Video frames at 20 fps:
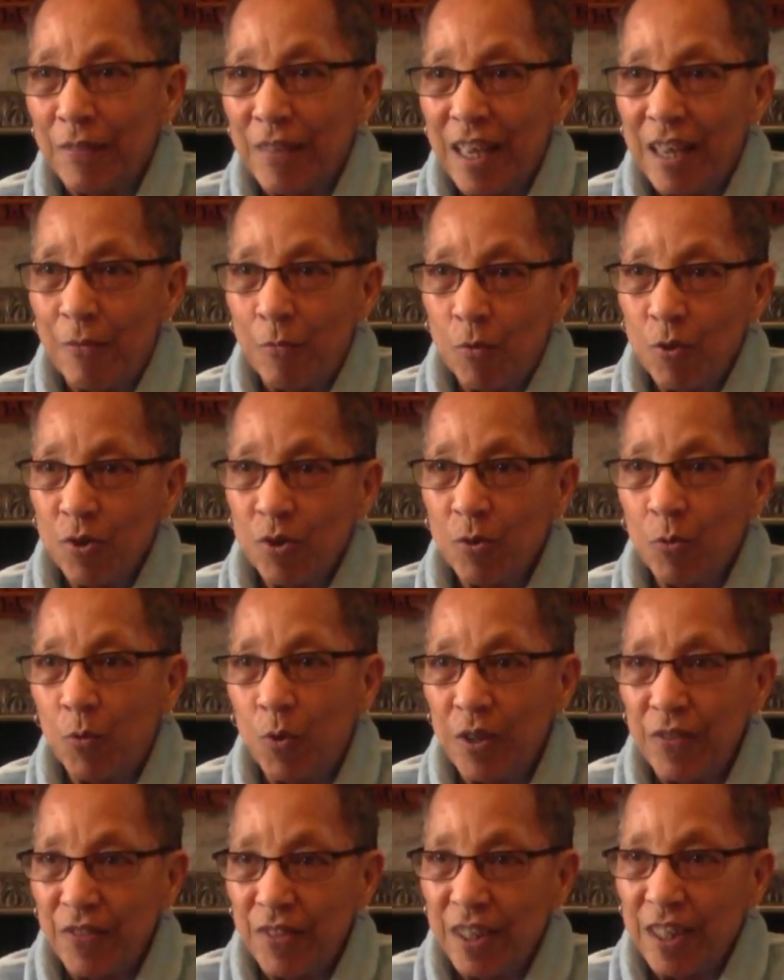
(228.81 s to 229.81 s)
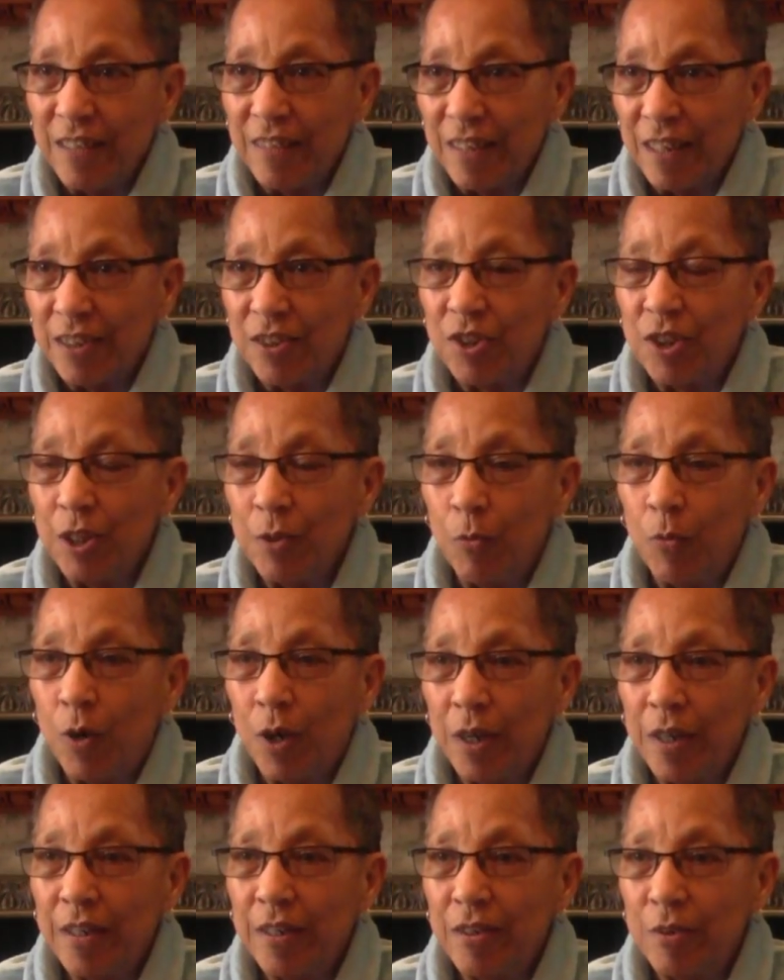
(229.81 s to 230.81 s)
That was the one thing that she
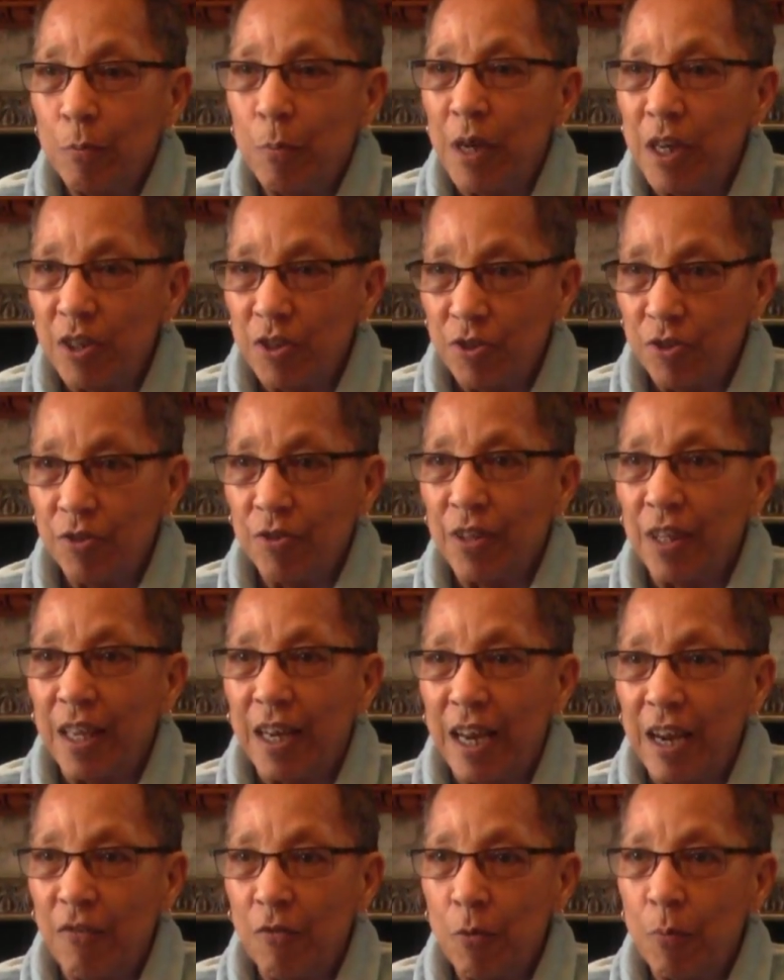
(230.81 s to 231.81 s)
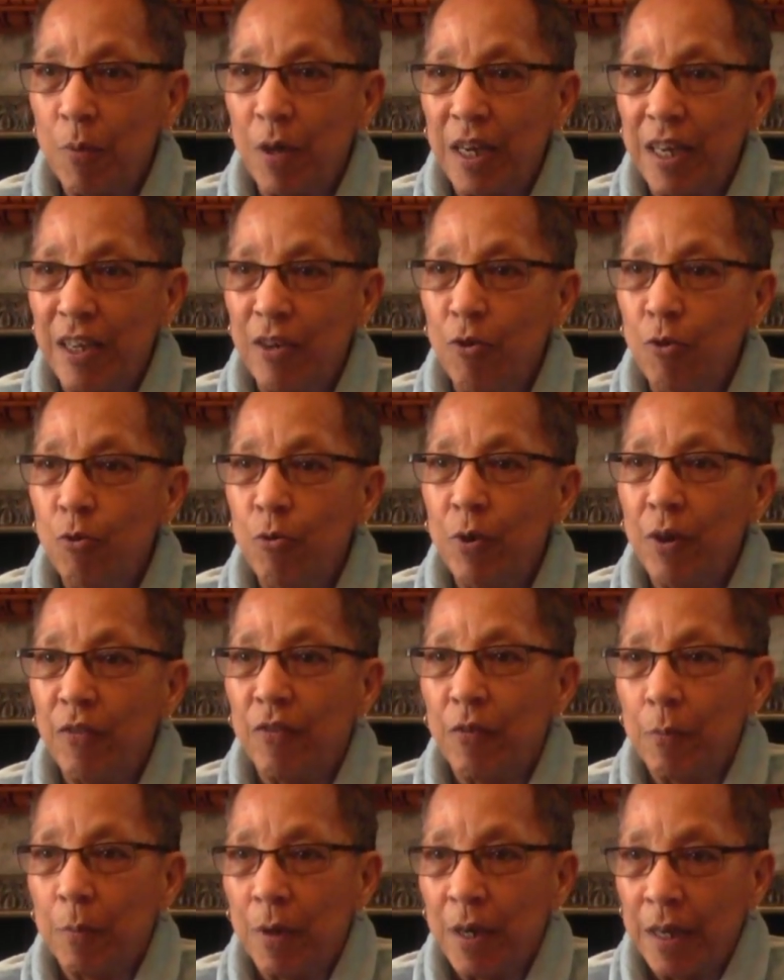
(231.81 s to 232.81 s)
wanted to make sure that everybody knew
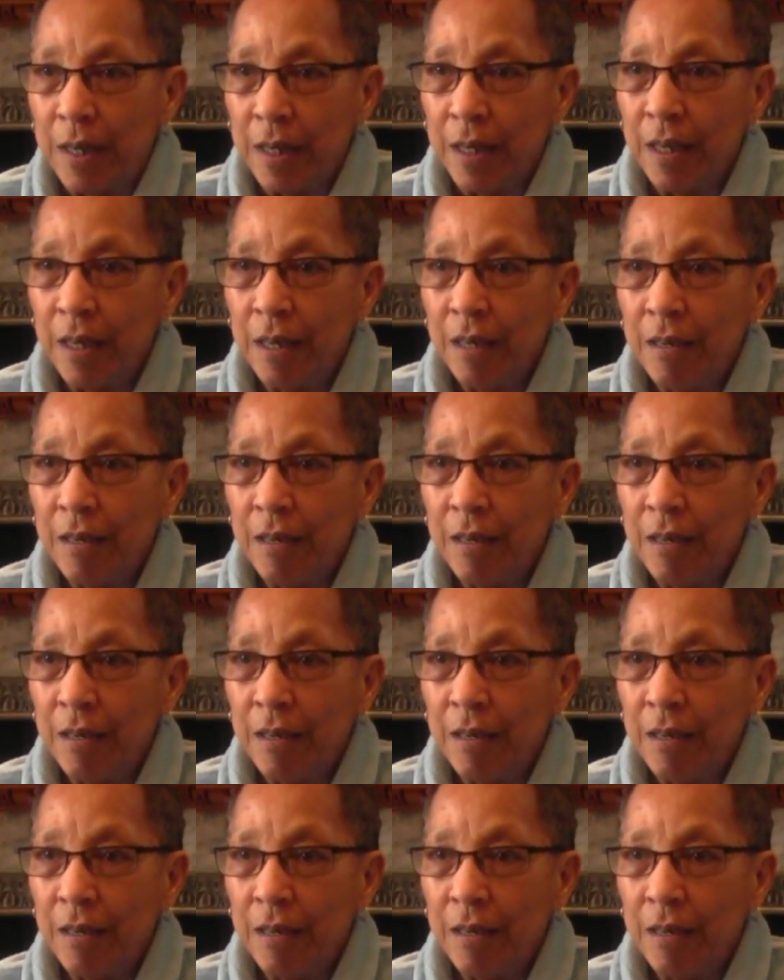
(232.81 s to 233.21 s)
everybody,